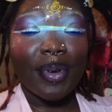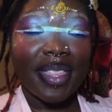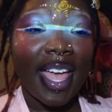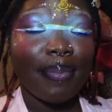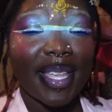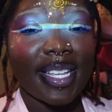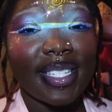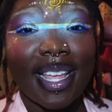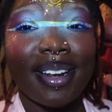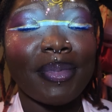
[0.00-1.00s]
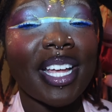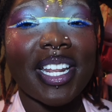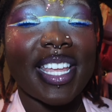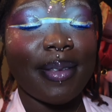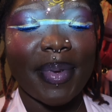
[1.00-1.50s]
With that being said, I'm not
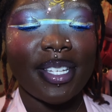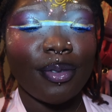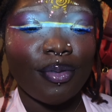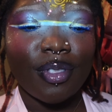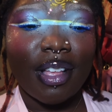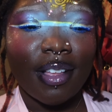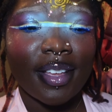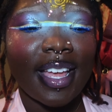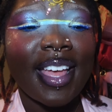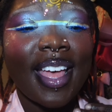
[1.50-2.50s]
going to keep it too long.